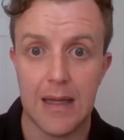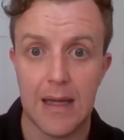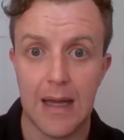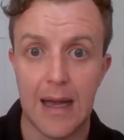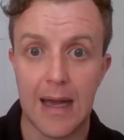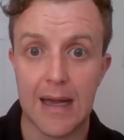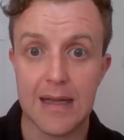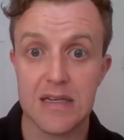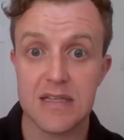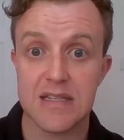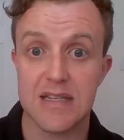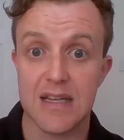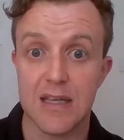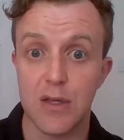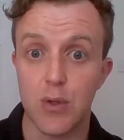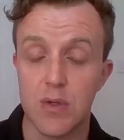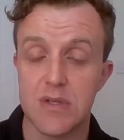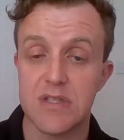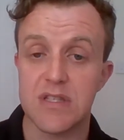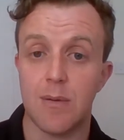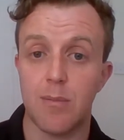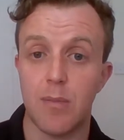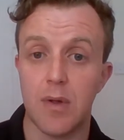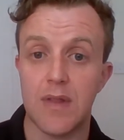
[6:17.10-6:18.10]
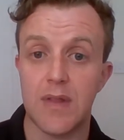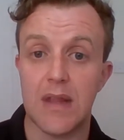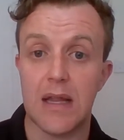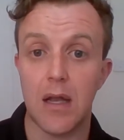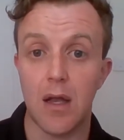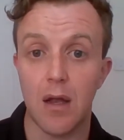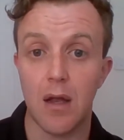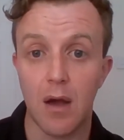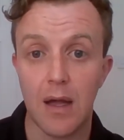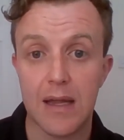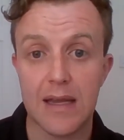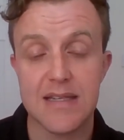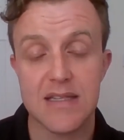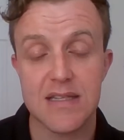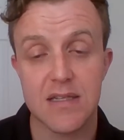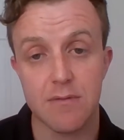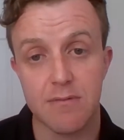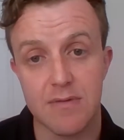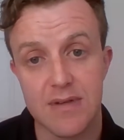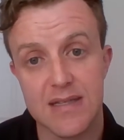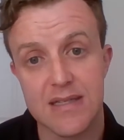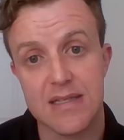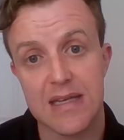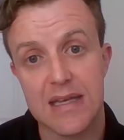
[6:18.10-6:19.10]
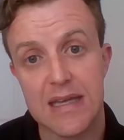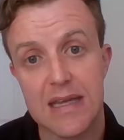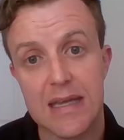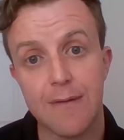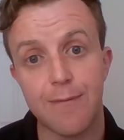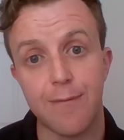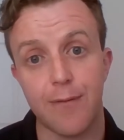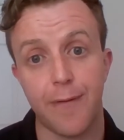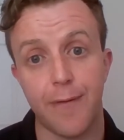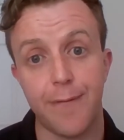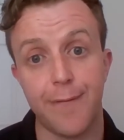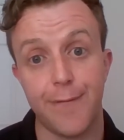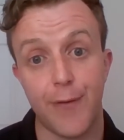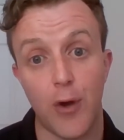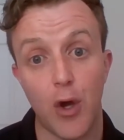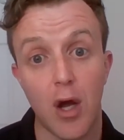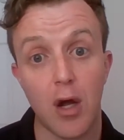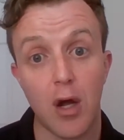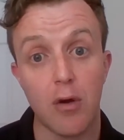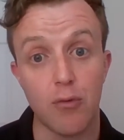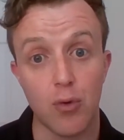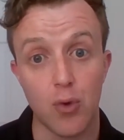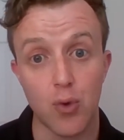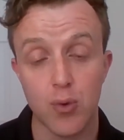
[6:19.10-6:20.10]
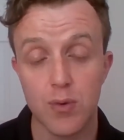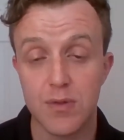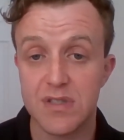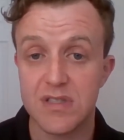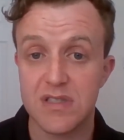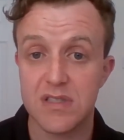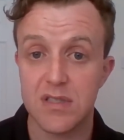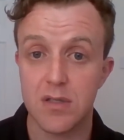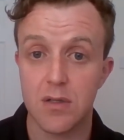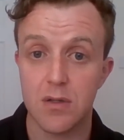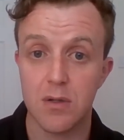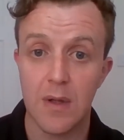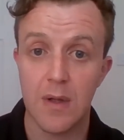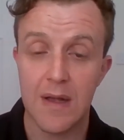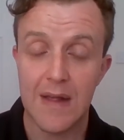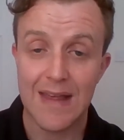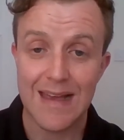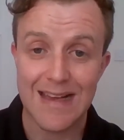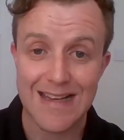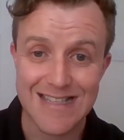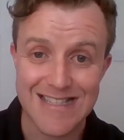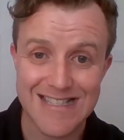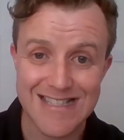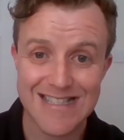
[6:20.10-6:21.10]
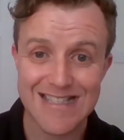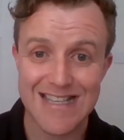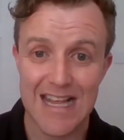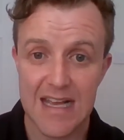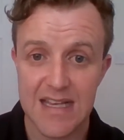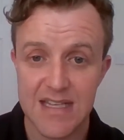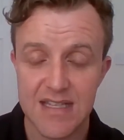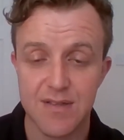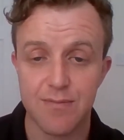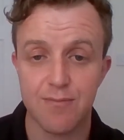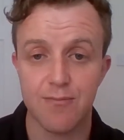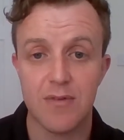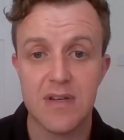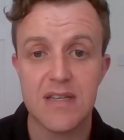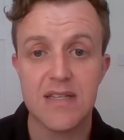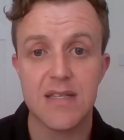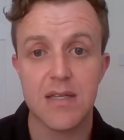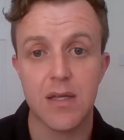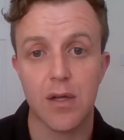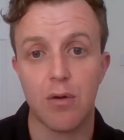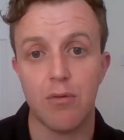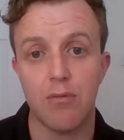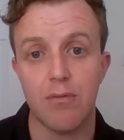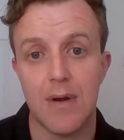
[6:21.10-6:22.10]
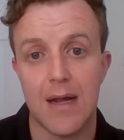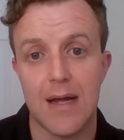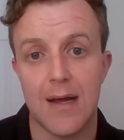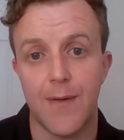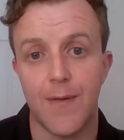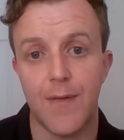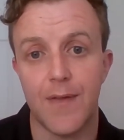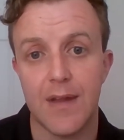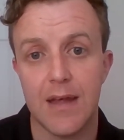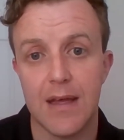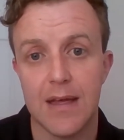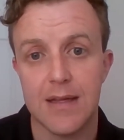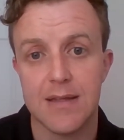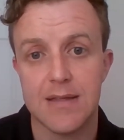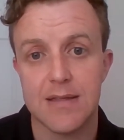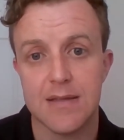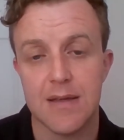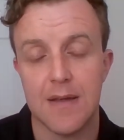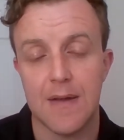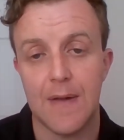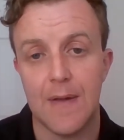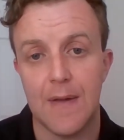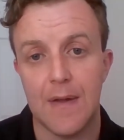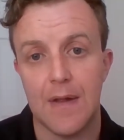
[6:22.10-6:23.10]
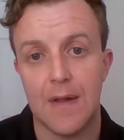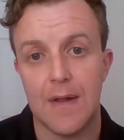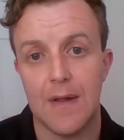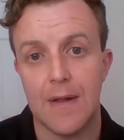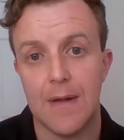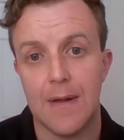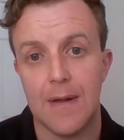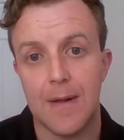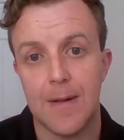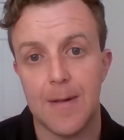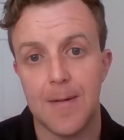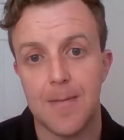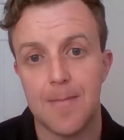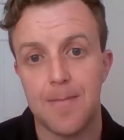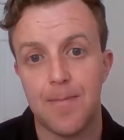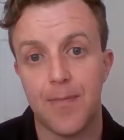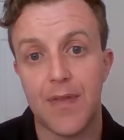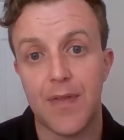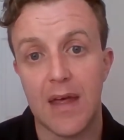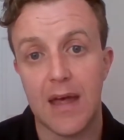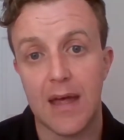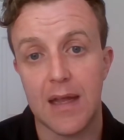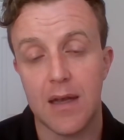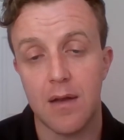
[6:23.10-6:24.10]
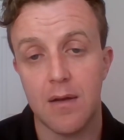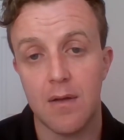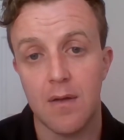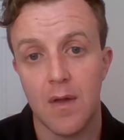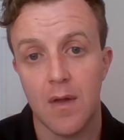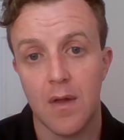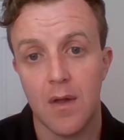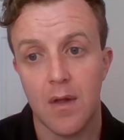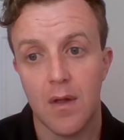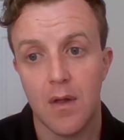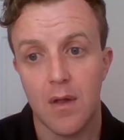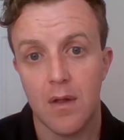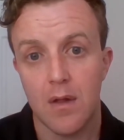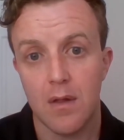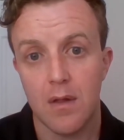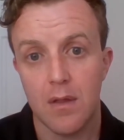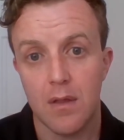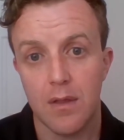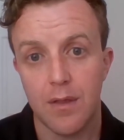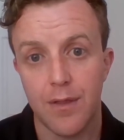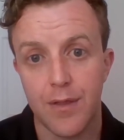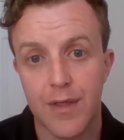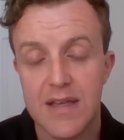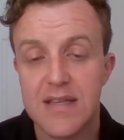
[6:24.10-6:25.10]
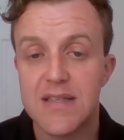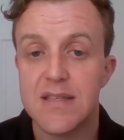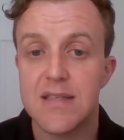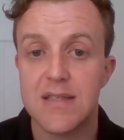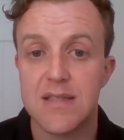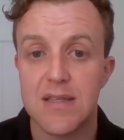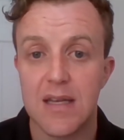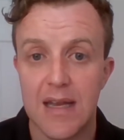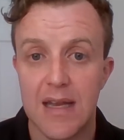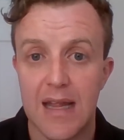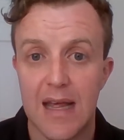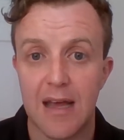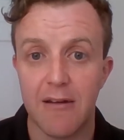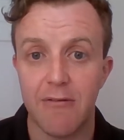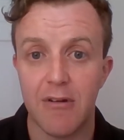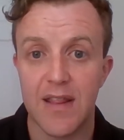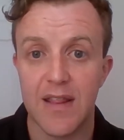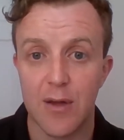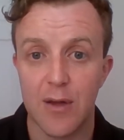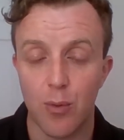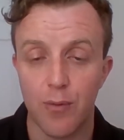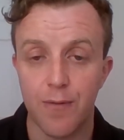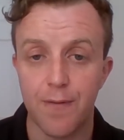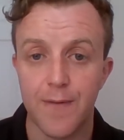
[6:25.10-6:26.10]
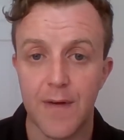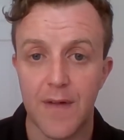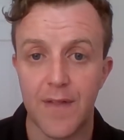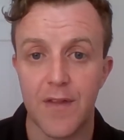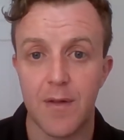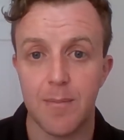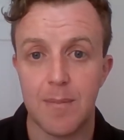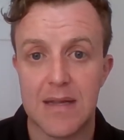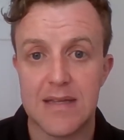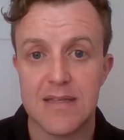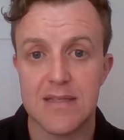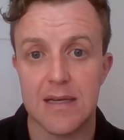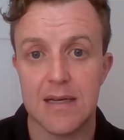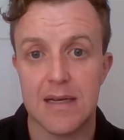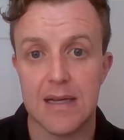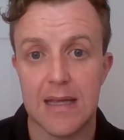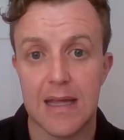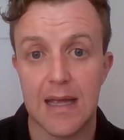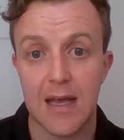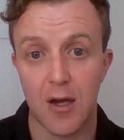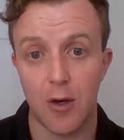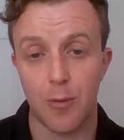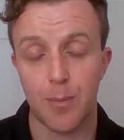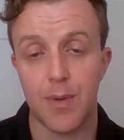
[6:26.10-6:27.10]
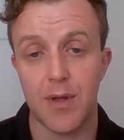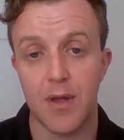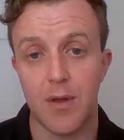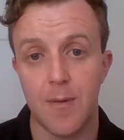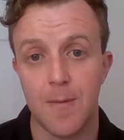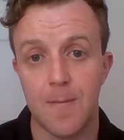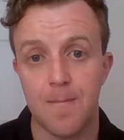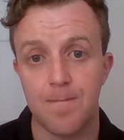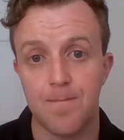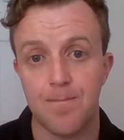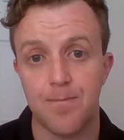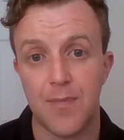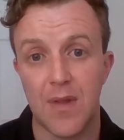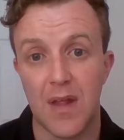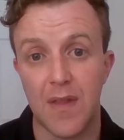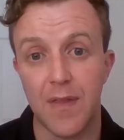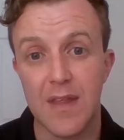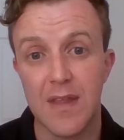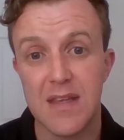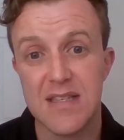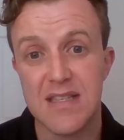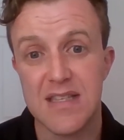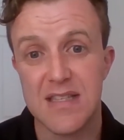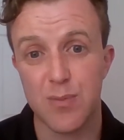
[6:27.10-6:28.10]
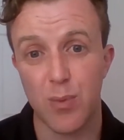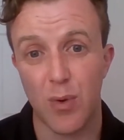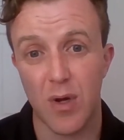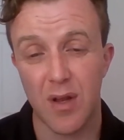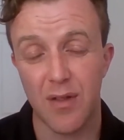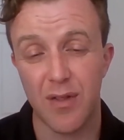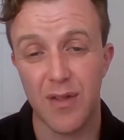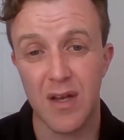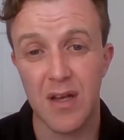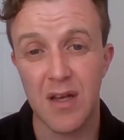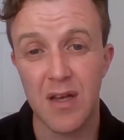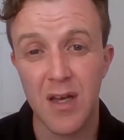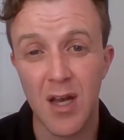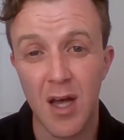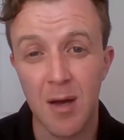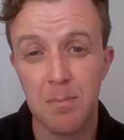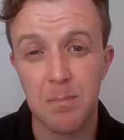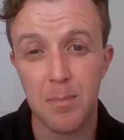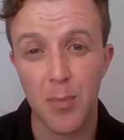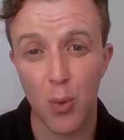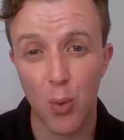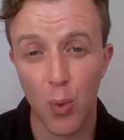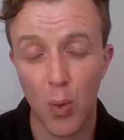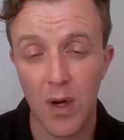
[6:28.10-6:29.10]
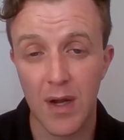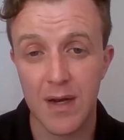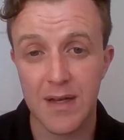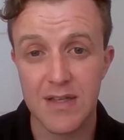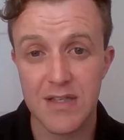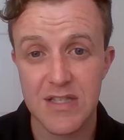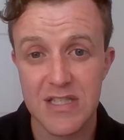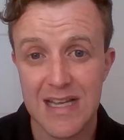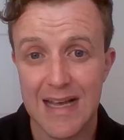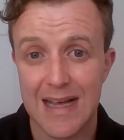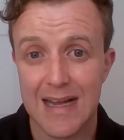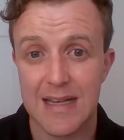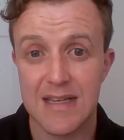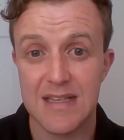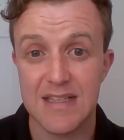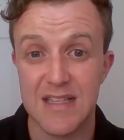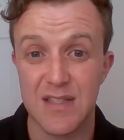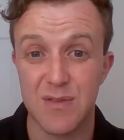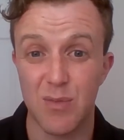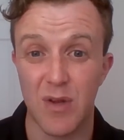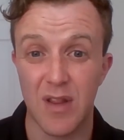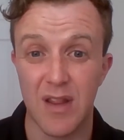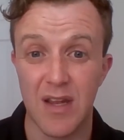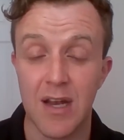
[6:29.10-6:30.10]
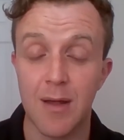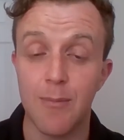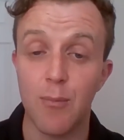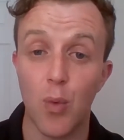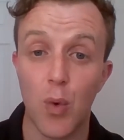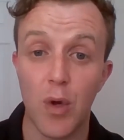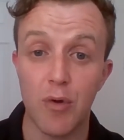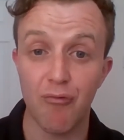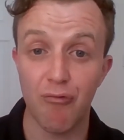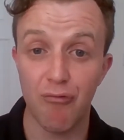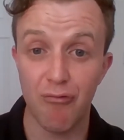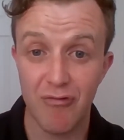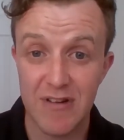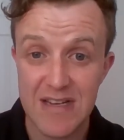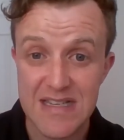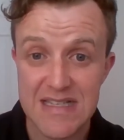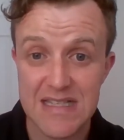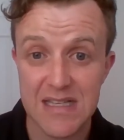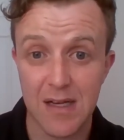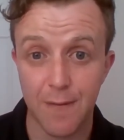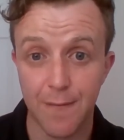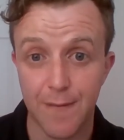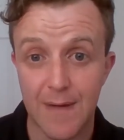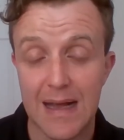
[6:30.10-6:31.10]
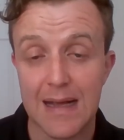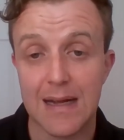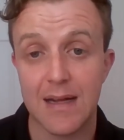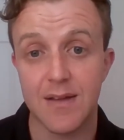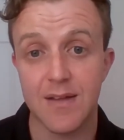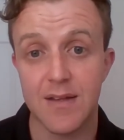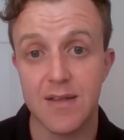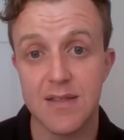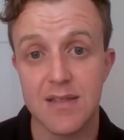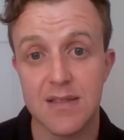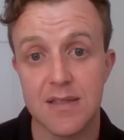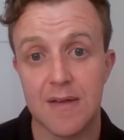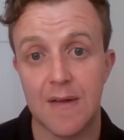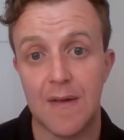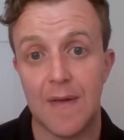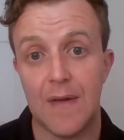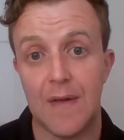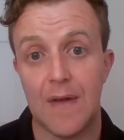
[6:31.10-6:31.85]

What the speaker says: actually you're someone that likes to receive referrals to assess risk around it, then this is an area that will fundamentally help you. And this is one of the number one challenges, one of the number one risk factors